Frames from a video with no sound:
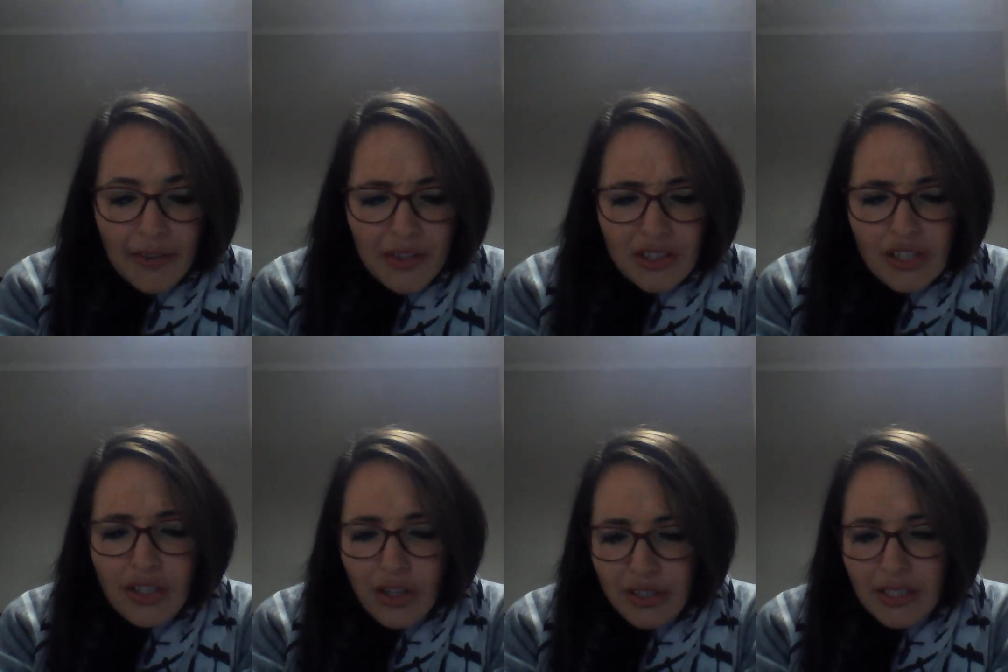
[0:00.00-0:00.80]
And then
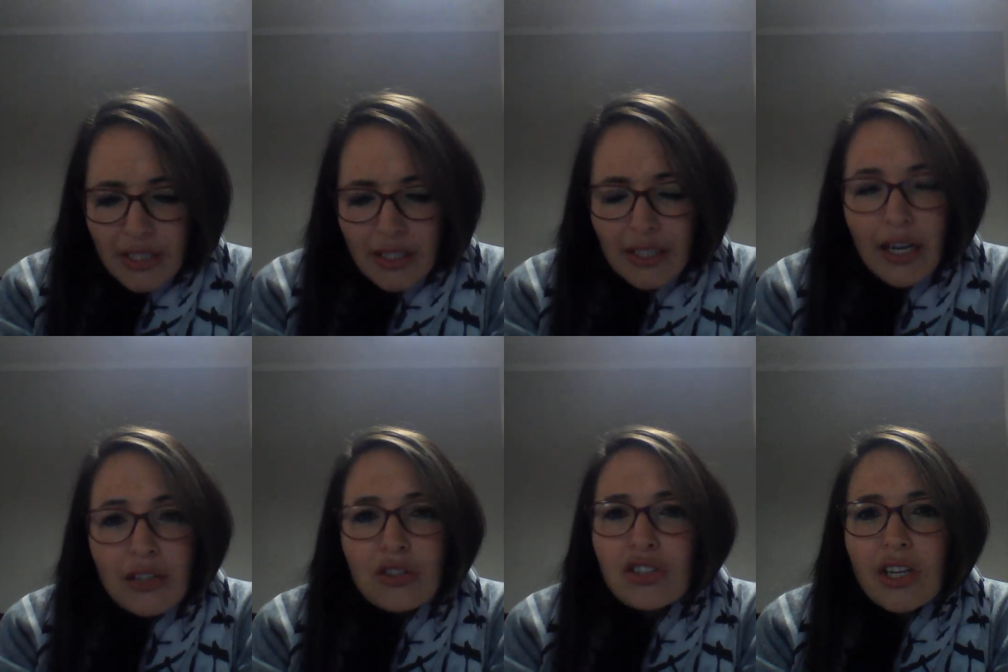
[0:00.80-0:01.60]
just lastly,
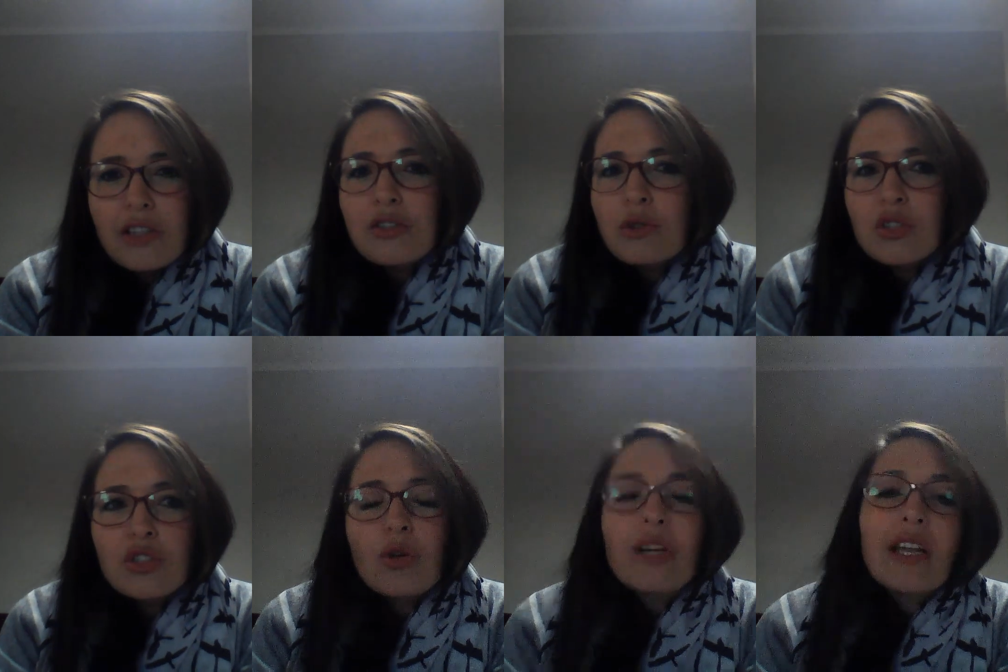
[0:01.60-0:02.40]
allow your child to
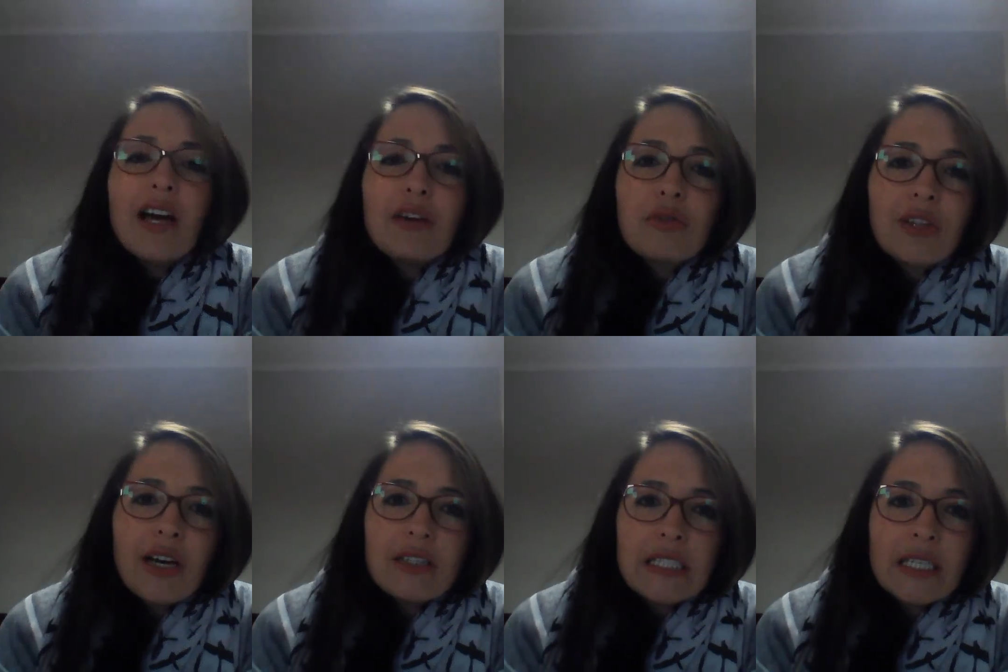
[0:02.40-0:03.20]
enjoy life
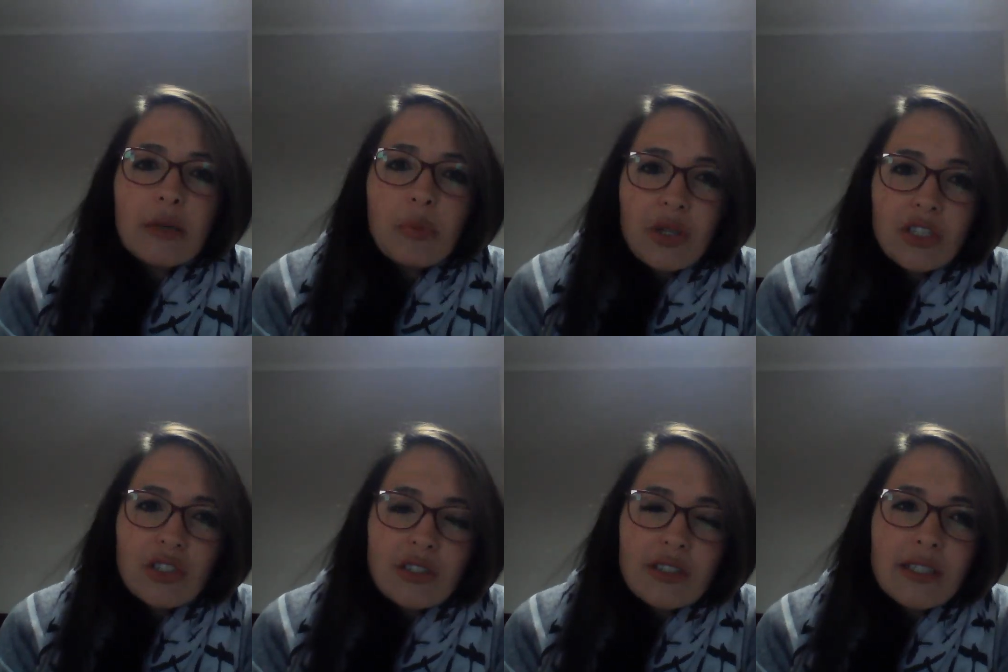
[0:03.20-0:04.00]
without any
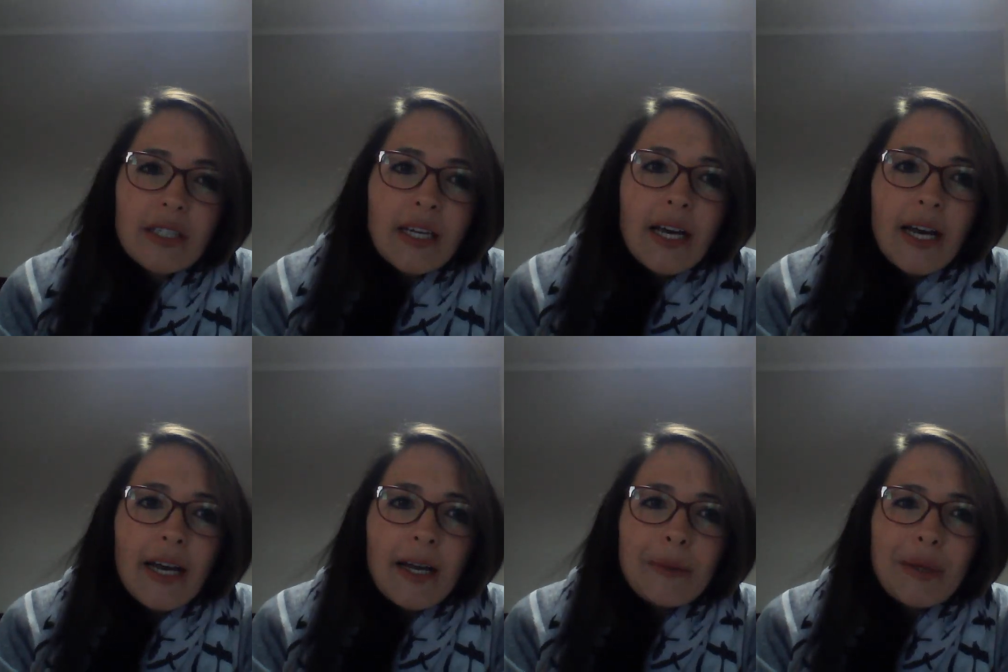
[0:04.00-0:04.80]
pressures.
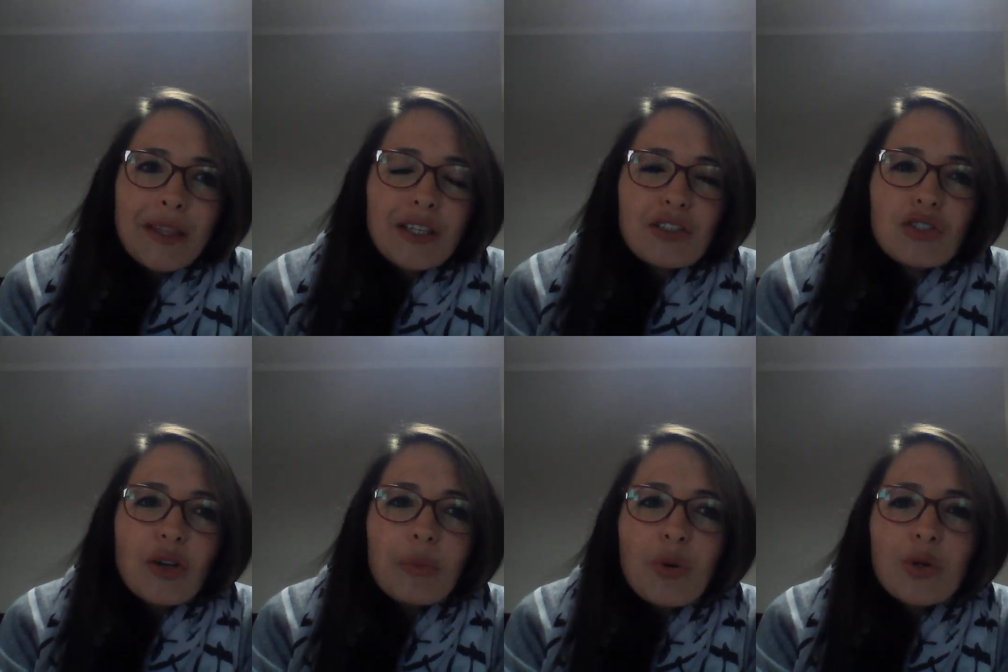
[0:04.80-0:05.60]
I think it's
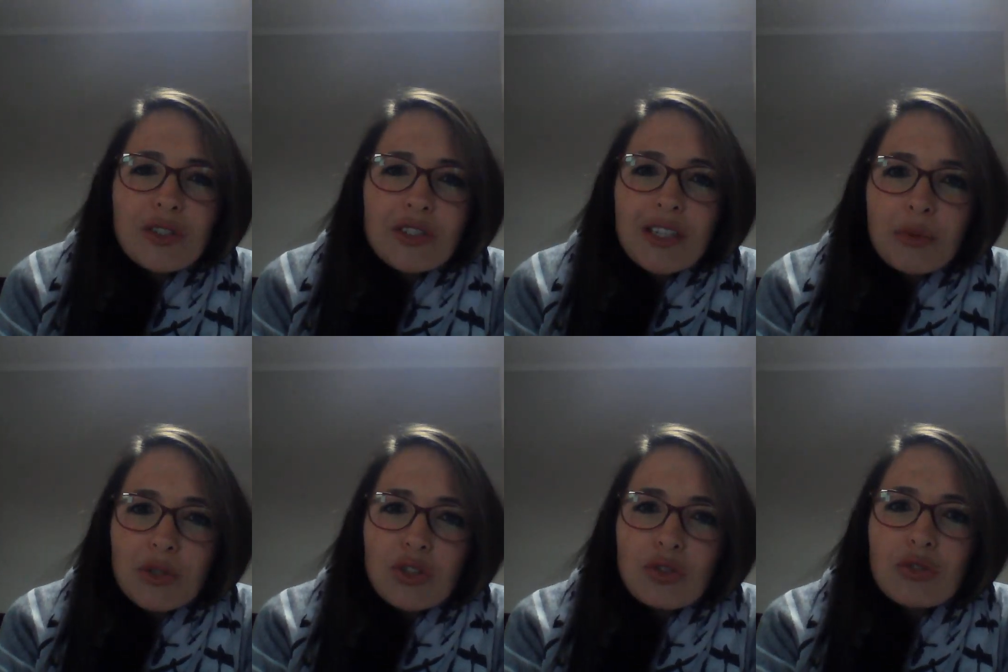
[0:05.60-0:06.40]
so important that
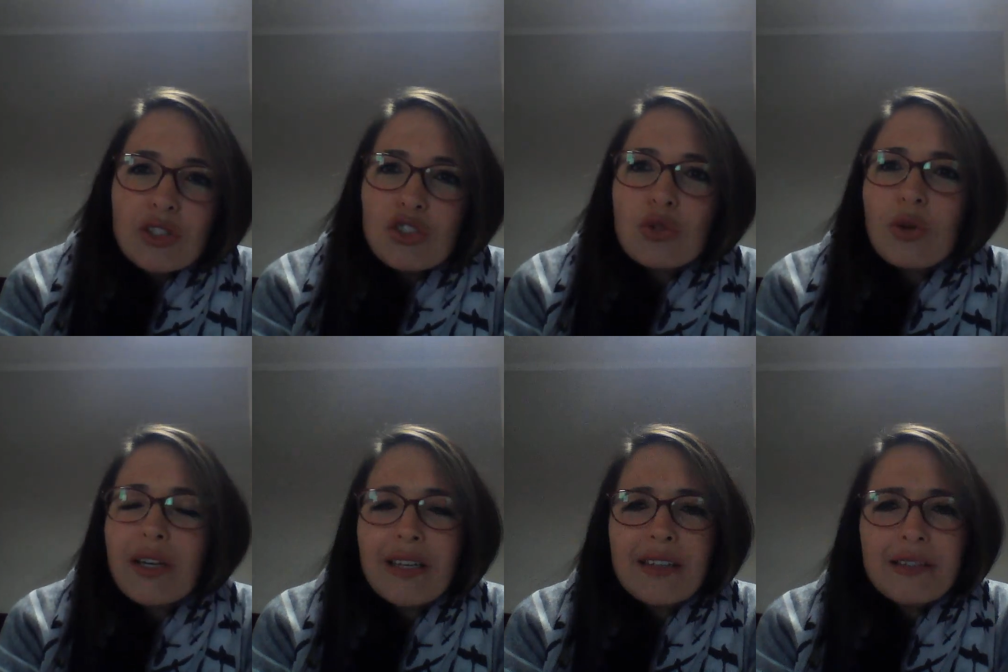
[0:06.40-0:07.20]
we do
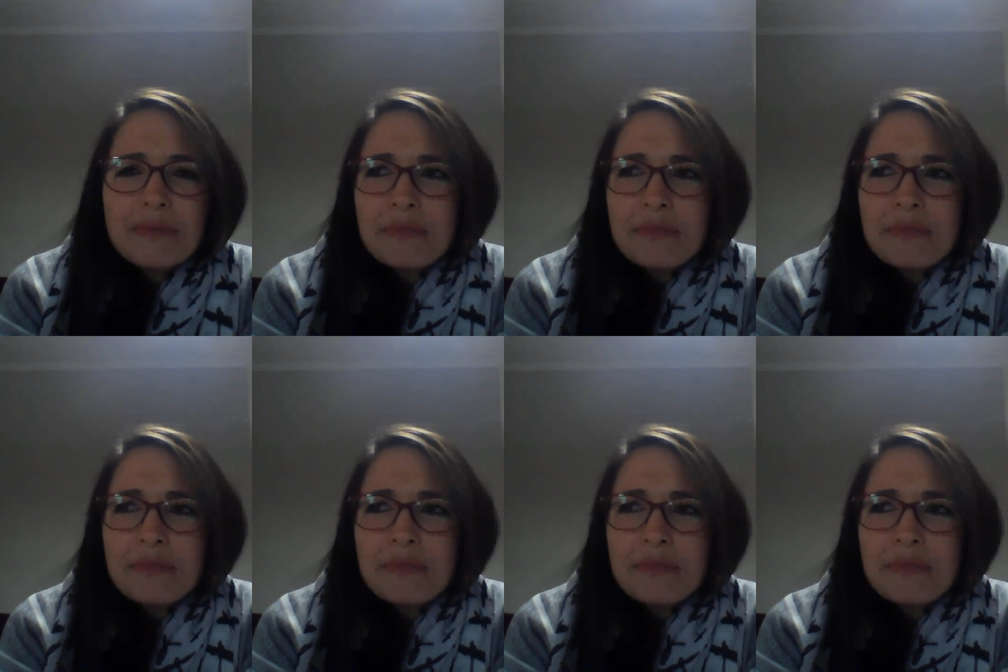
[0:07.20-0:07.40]
enjoy